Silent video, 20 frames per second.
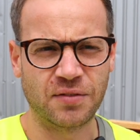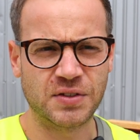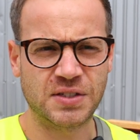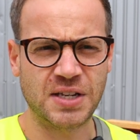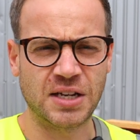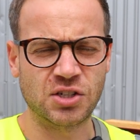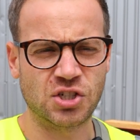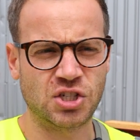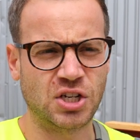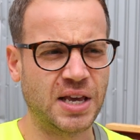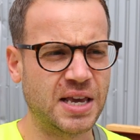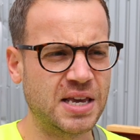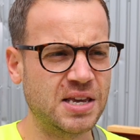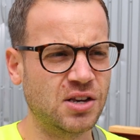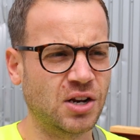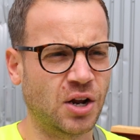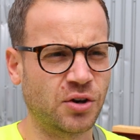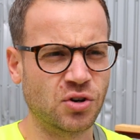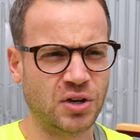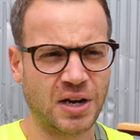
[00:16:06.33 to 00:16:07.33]
Essentially,
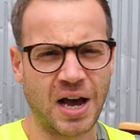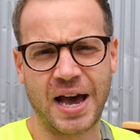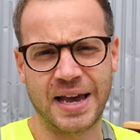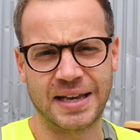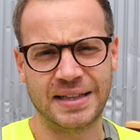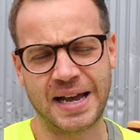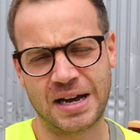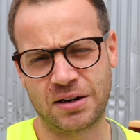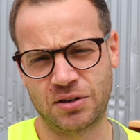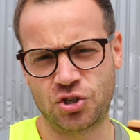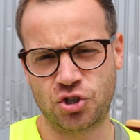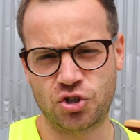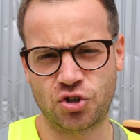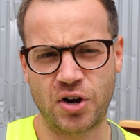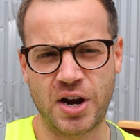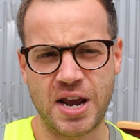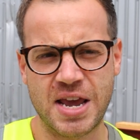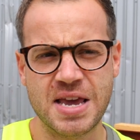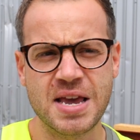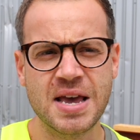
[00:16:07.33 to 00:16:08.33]
you know, you're cutting down a
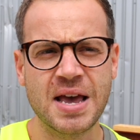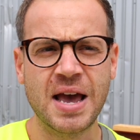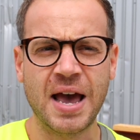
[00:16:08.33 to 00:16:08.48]
tree,